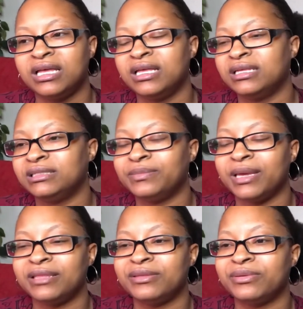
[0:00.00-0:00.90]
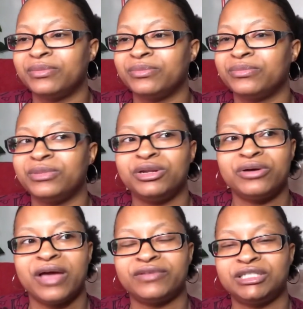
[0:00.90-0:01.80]
to make them,
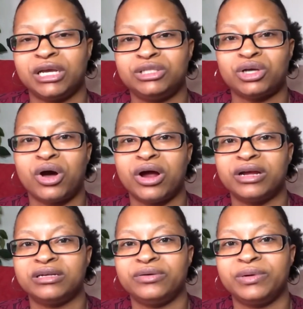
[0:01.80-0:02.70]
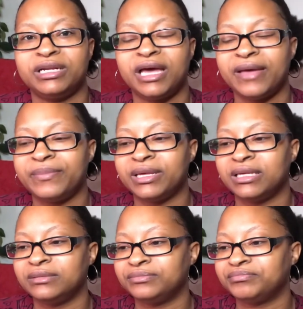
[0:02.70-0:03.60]
have a change of heart or whatnot. But
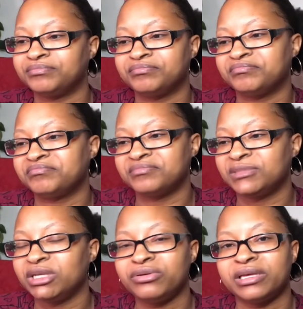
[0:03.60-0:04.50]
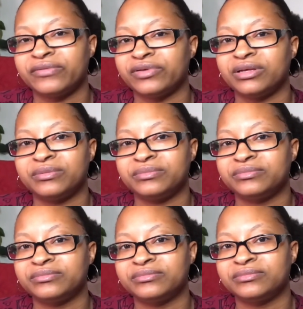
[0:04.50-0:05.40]
don't give up.
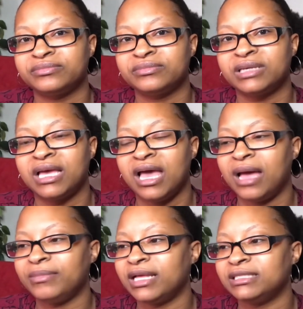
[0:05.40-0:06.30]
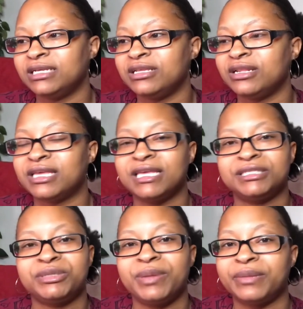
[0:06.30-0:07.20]
I'm not telling you to kiss
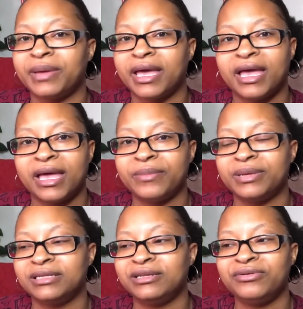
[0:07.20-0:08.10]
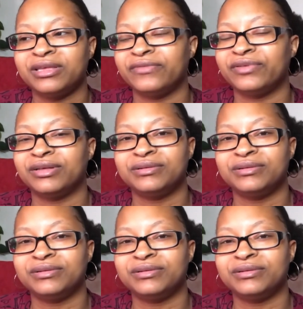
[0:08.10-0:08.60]
nobody behind, but don't give up.